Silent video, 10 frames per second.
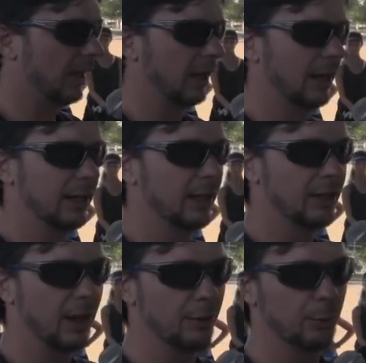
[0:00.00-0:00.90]
again,
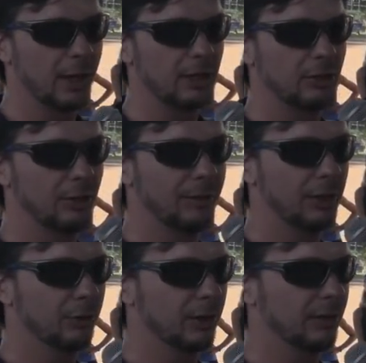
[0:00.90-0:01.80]
another record year of
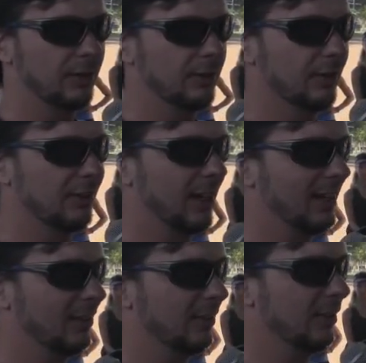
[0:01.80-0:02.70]
entries. It's
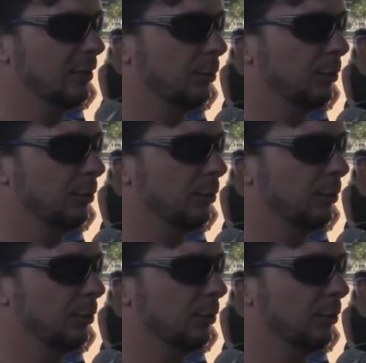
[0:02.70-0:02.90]
exciting to see the